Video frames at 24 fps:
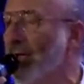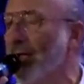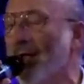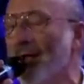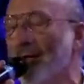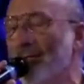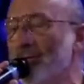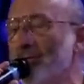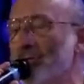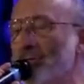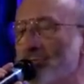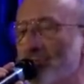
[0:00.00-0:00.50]
and
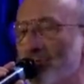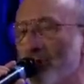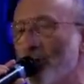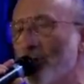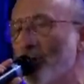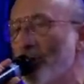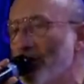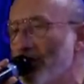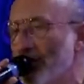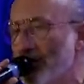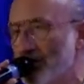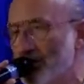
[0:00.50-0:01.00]
I was
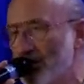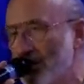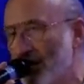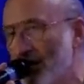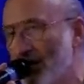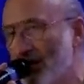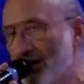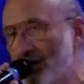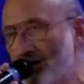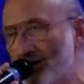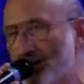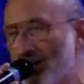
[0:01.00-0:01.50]
so into
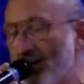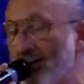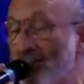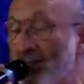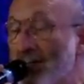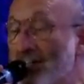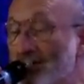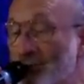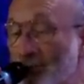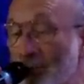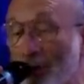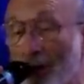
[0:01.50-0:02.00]
jazz,
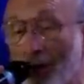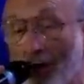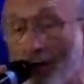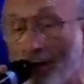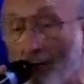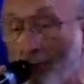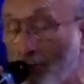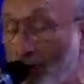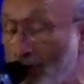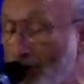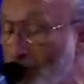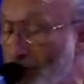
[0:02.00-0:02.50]
and that's
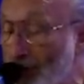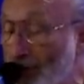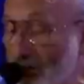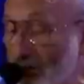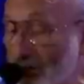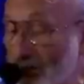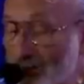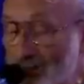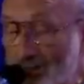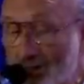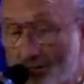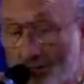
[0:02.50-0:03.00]
why when
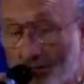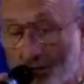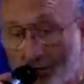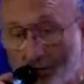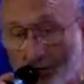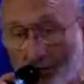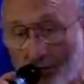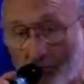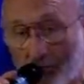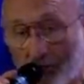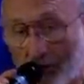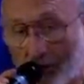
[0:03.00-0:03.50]
you listen to the
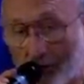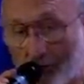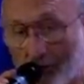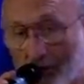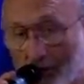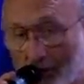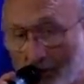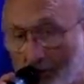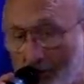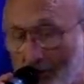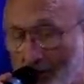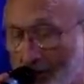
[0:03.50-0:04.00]
early Peter
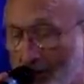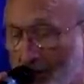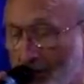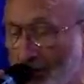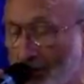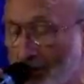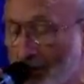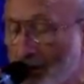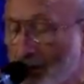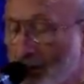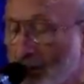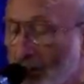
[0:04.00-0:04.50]
Paul and
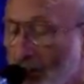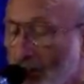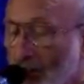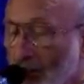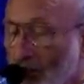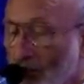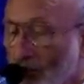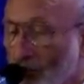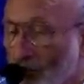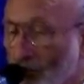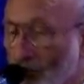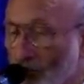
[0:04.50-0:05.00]
Mary
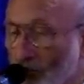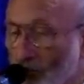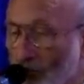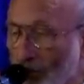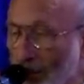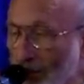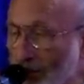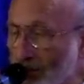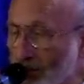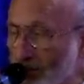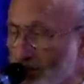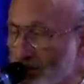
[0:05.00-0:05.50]

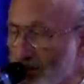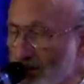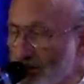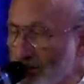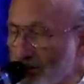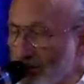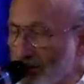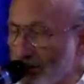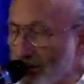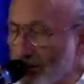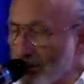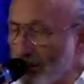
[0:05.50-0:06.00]
records
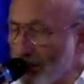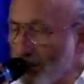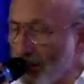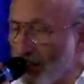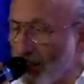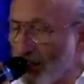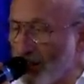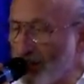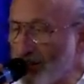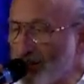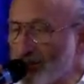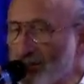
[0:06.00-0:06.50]
in the
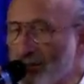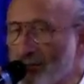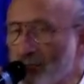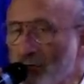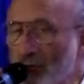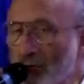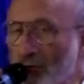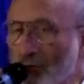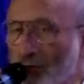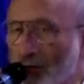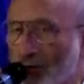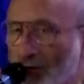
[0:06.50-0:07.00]

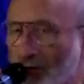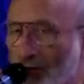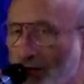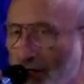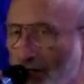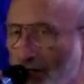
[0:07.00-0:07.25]
anytime you hear a